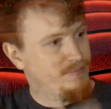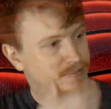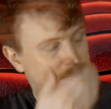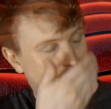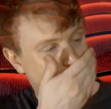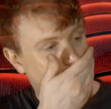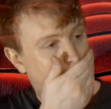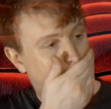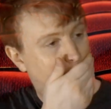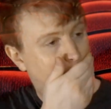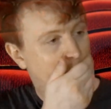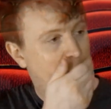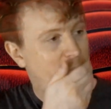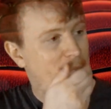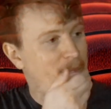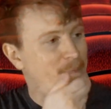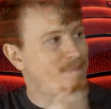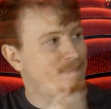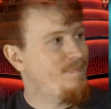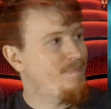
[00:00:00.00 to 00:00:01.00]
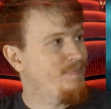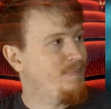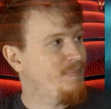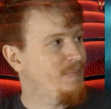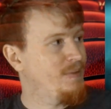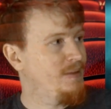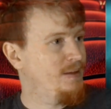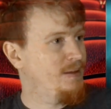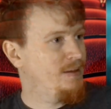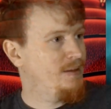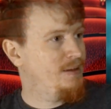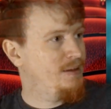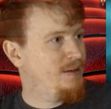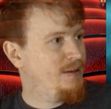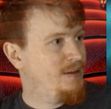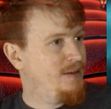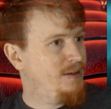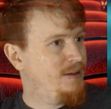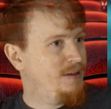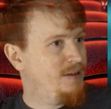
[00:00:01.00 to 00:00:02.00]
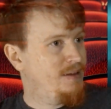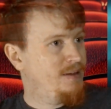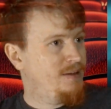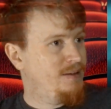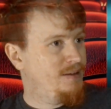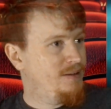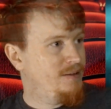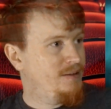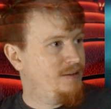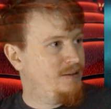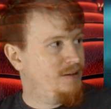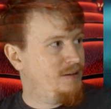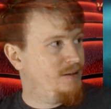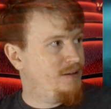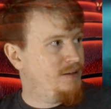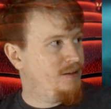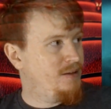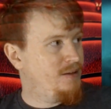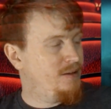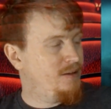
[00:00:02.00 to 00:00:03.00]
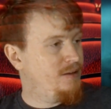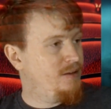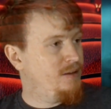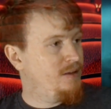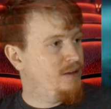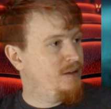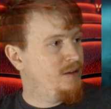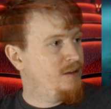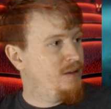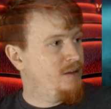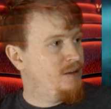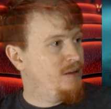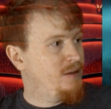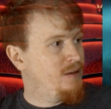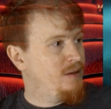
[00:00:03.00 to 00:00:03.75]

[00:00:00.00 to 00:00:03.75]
The person shown says nothing.